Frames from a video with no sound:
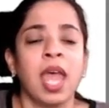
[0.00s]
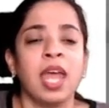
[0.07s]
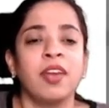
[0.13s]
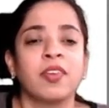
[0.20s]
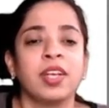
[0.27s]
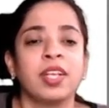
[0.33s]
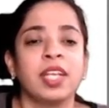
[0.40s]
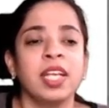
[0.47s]

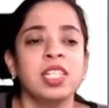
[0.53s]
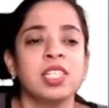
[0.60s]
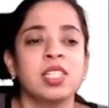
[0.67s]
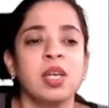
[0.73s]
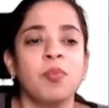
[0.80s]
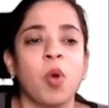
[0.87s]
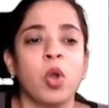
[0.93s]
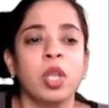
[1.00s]
and retains
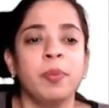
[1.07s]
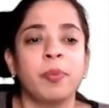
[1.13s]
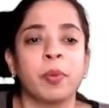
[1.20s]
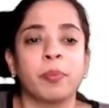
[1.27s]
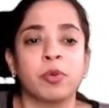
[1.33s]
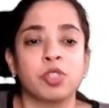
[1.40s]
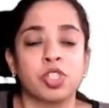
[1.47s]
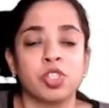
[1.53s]
the body
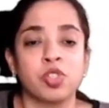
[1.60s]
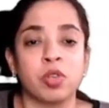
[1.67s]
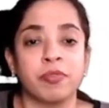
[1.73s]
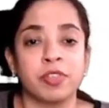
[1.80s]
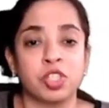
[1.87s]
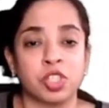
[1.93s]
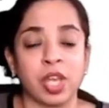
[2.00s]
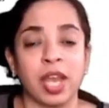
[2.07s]
proportions of
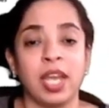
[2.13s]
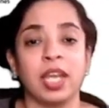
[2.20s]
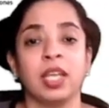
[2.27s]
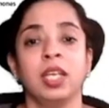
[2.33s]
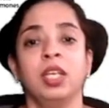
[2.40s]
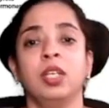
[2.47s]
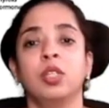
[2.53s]
a child